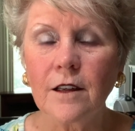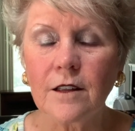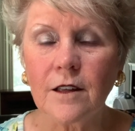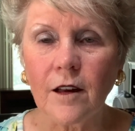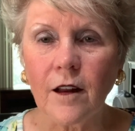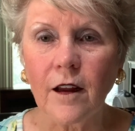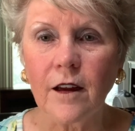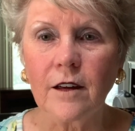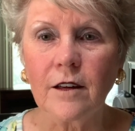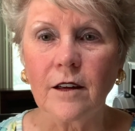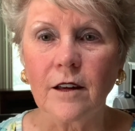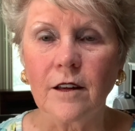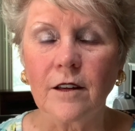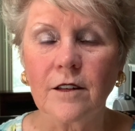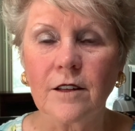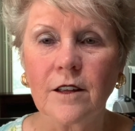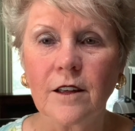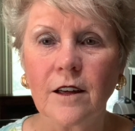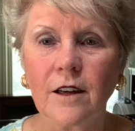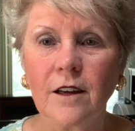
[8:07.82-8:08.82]

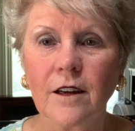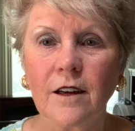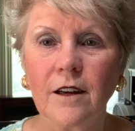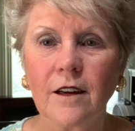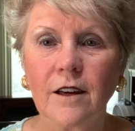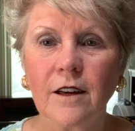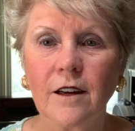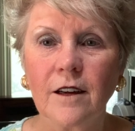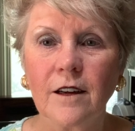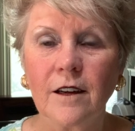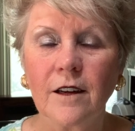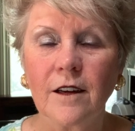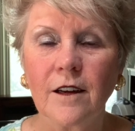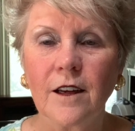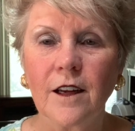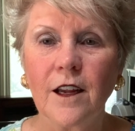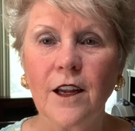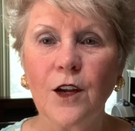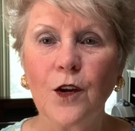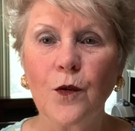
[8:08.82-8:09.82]
likeness.
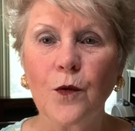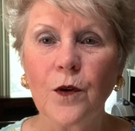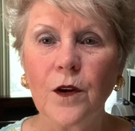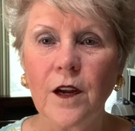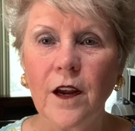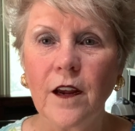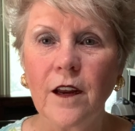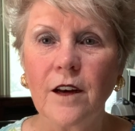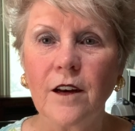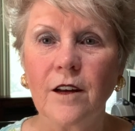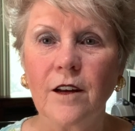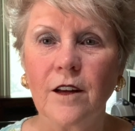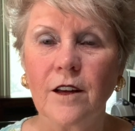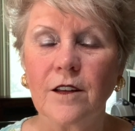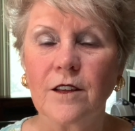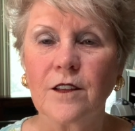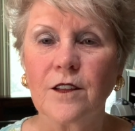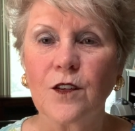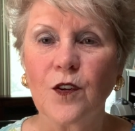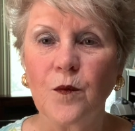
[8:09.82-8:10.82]
He created
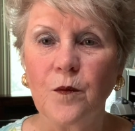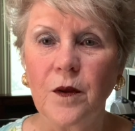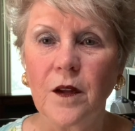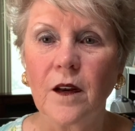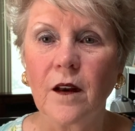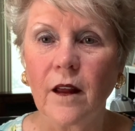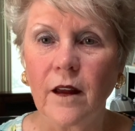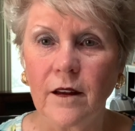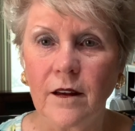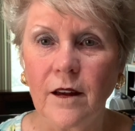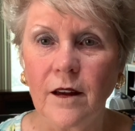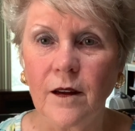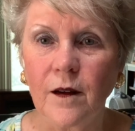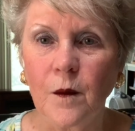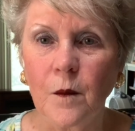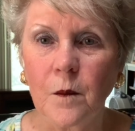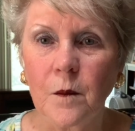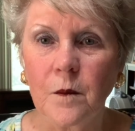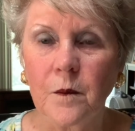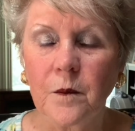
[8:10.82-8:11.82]
us to be like
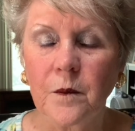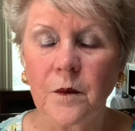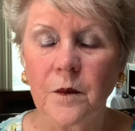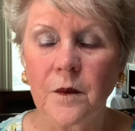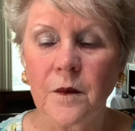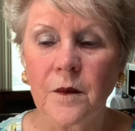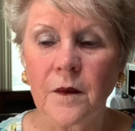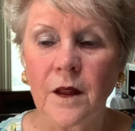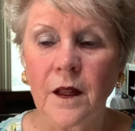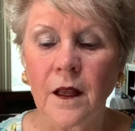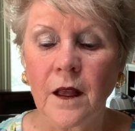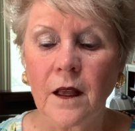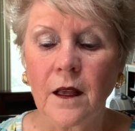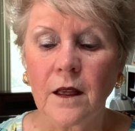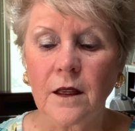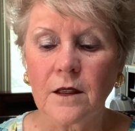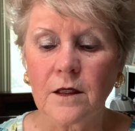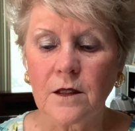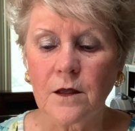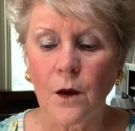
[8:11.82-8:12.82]
him.
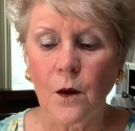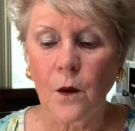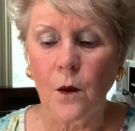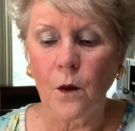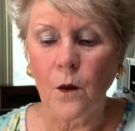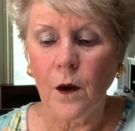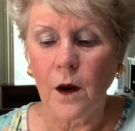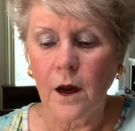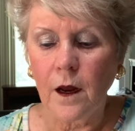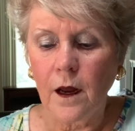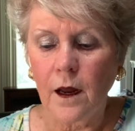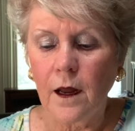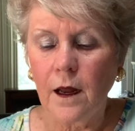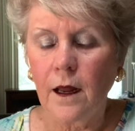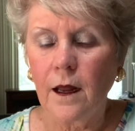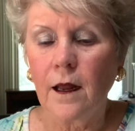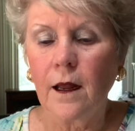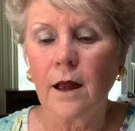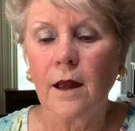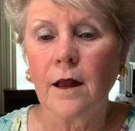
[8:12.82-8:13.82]
So
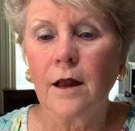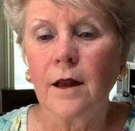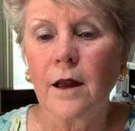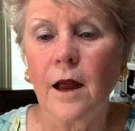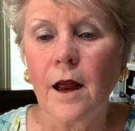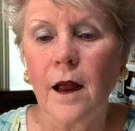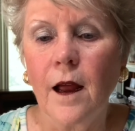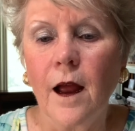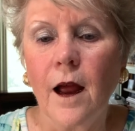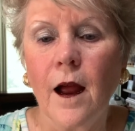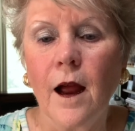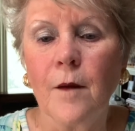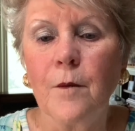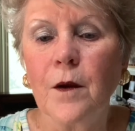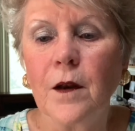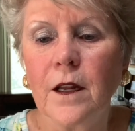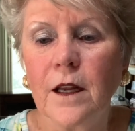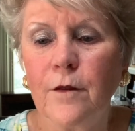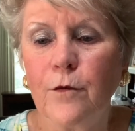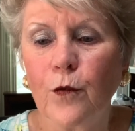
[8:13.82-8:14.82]
I
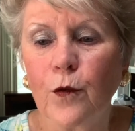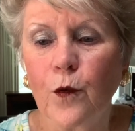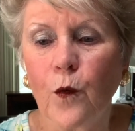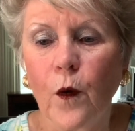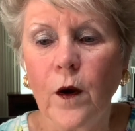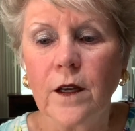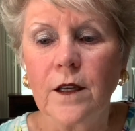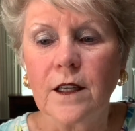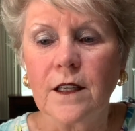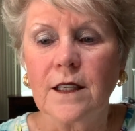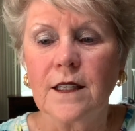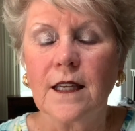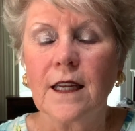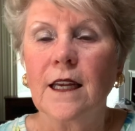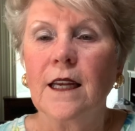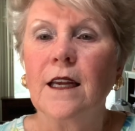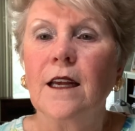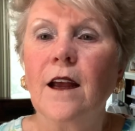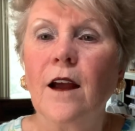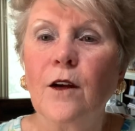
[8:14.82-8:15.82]
believe we're going to
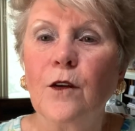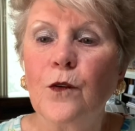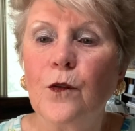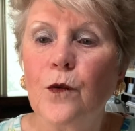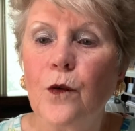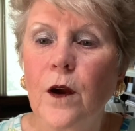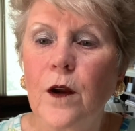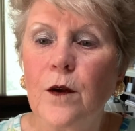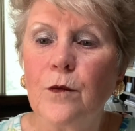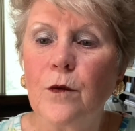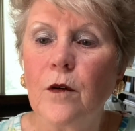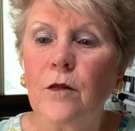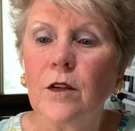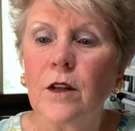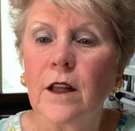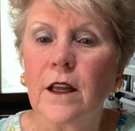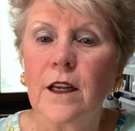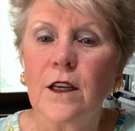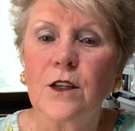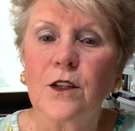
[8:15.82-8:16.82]
see a great
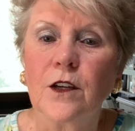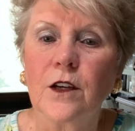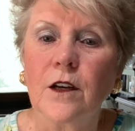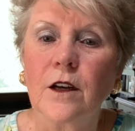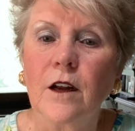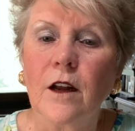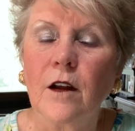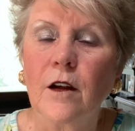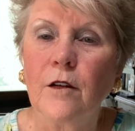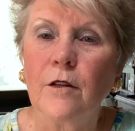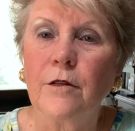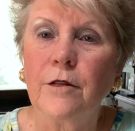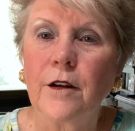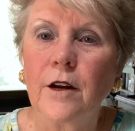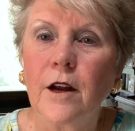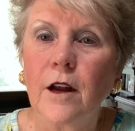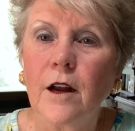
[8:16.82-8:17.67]
revelation of